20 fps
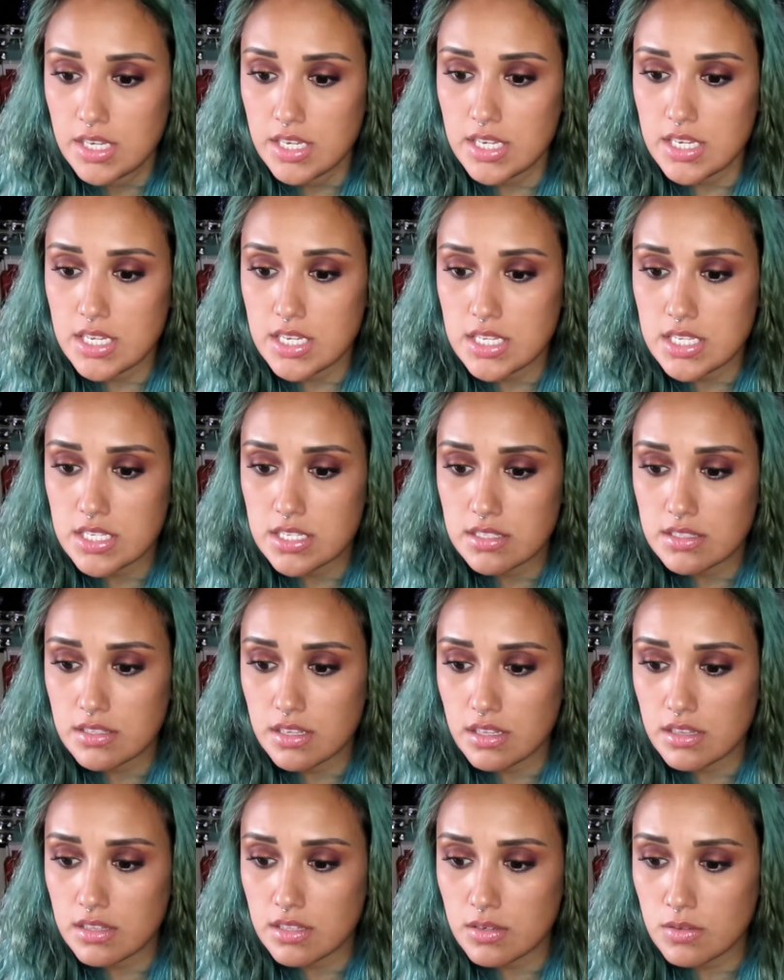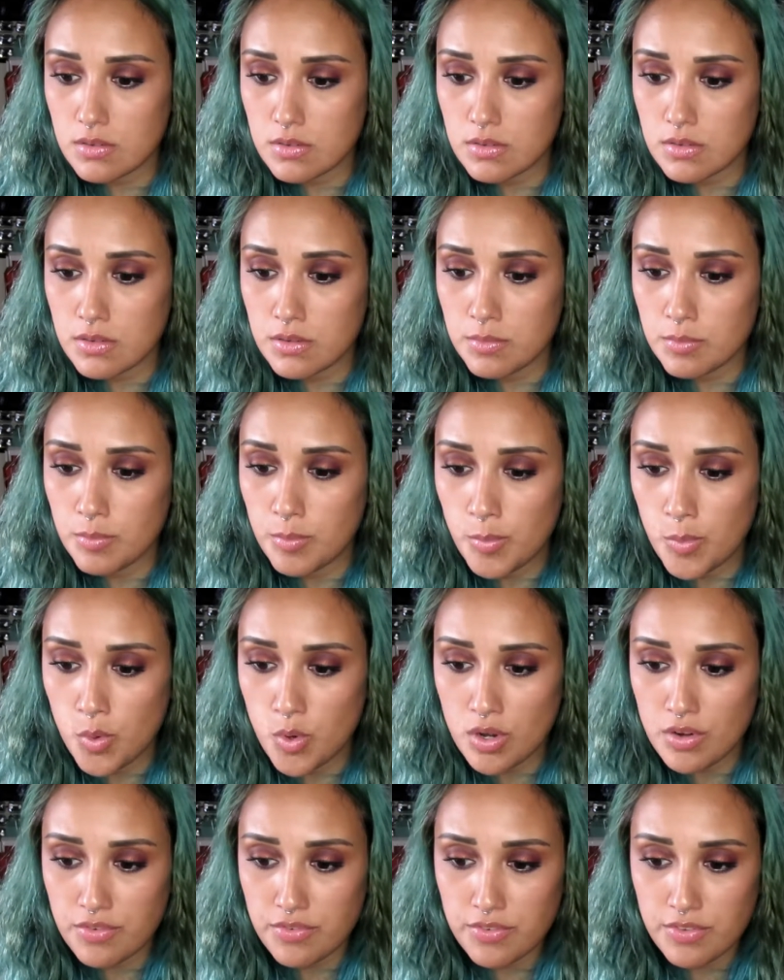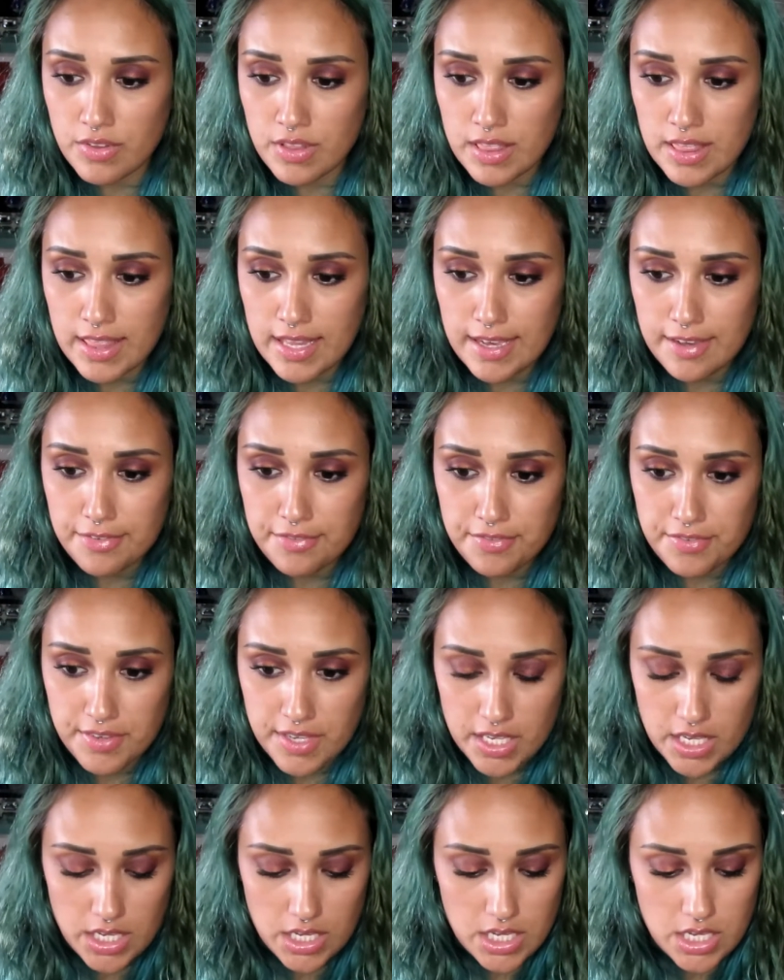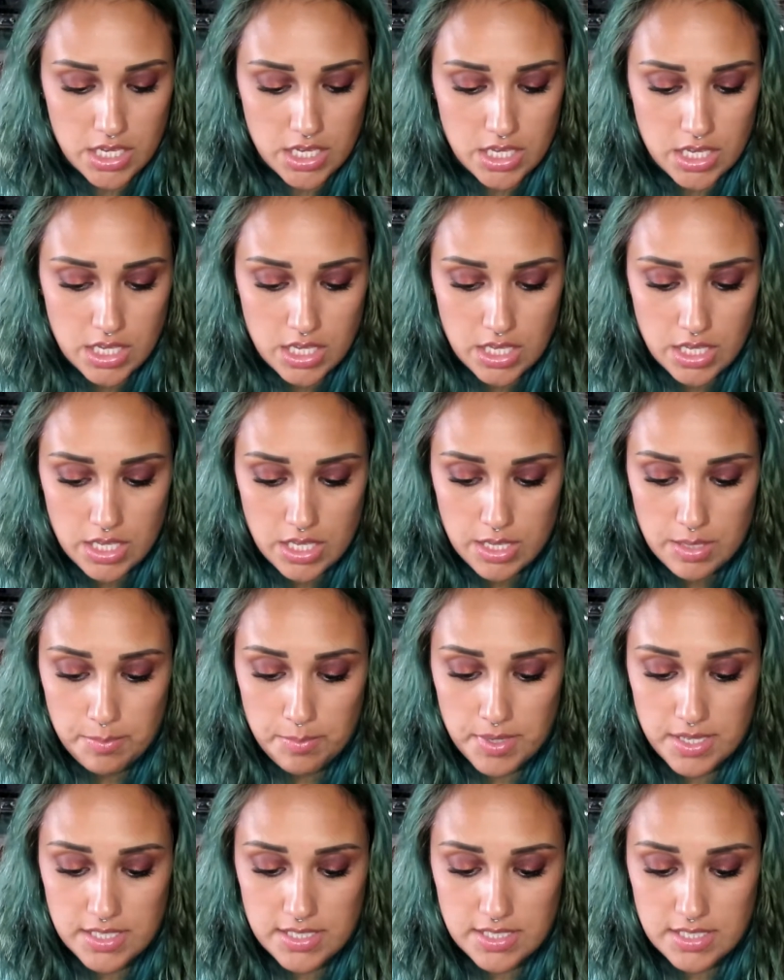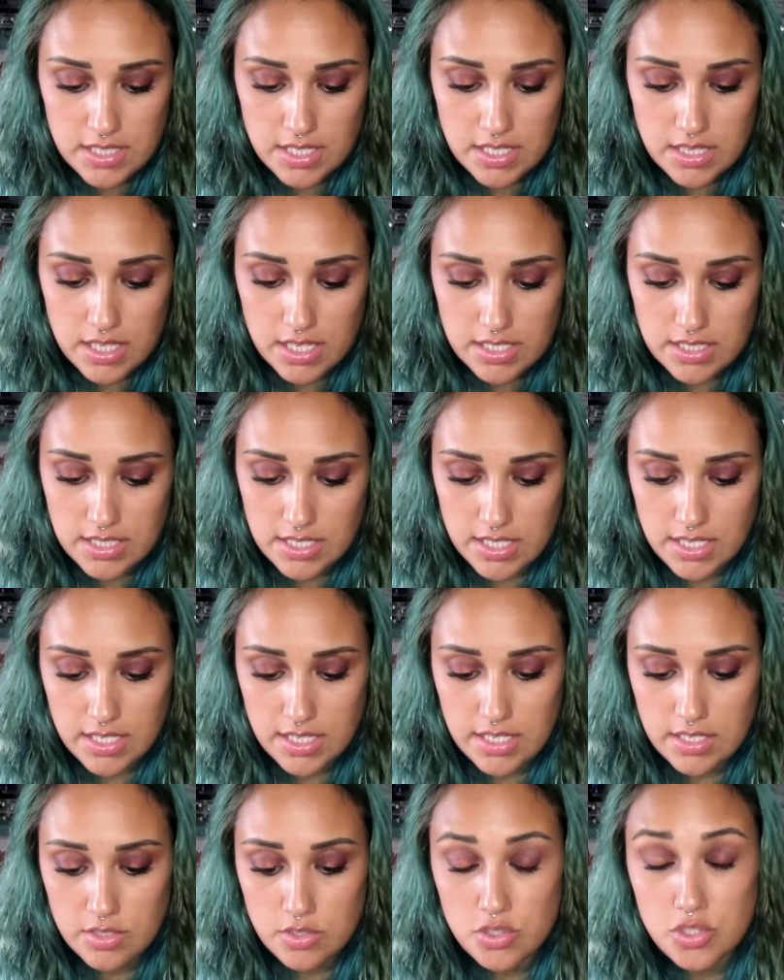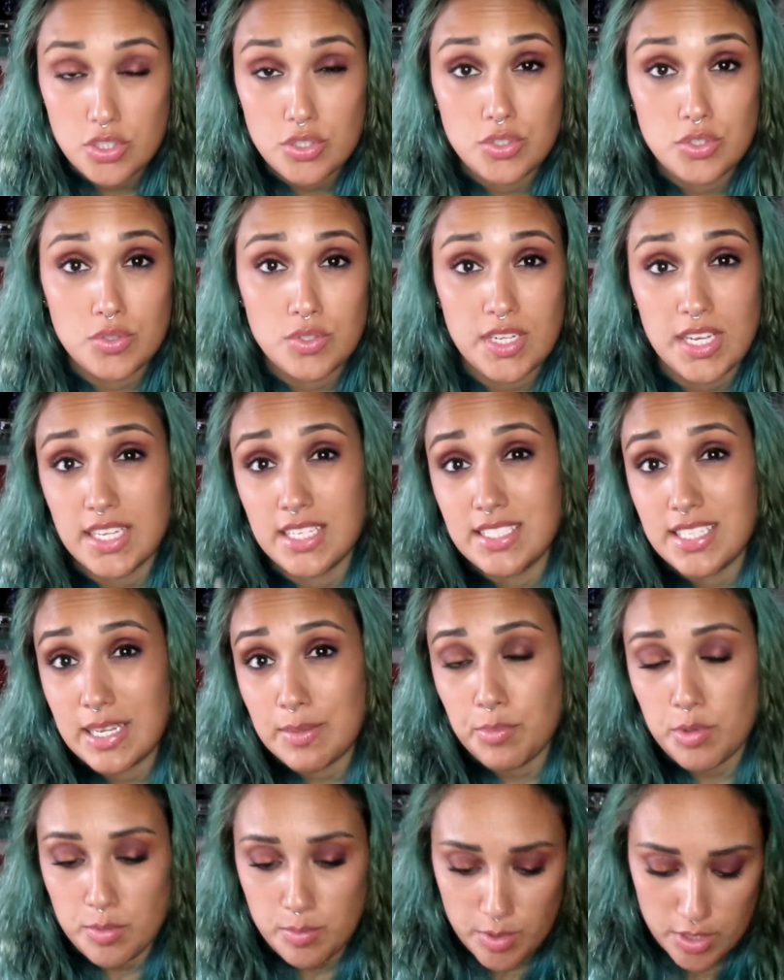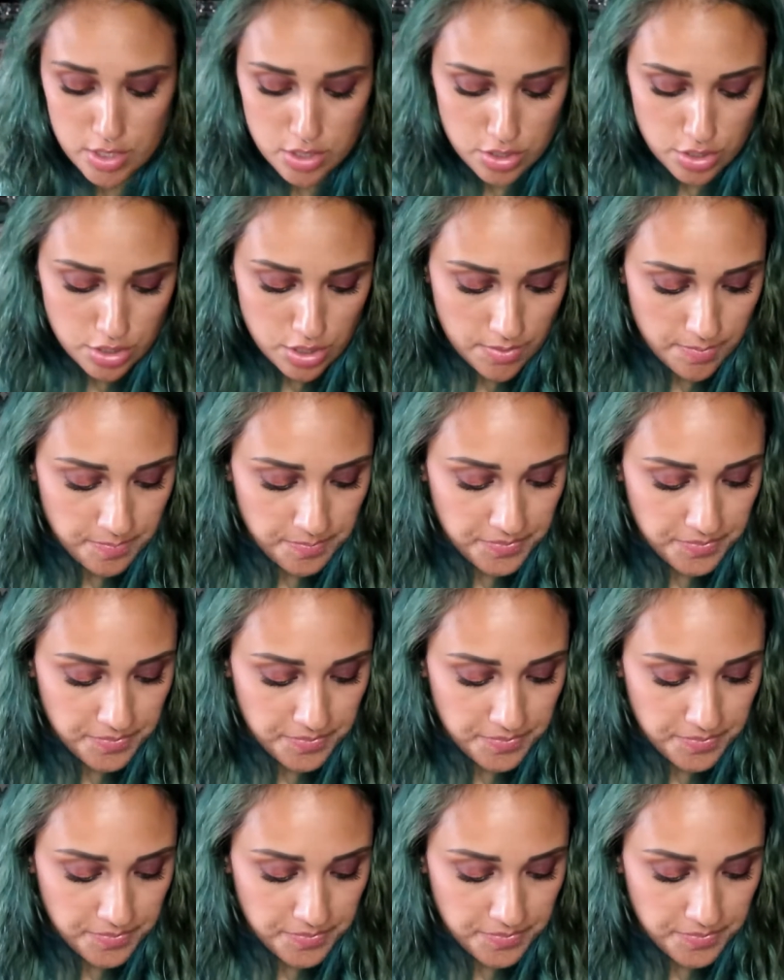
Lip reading: is a little more fluffy, but it's the Luxie 229 taper brush.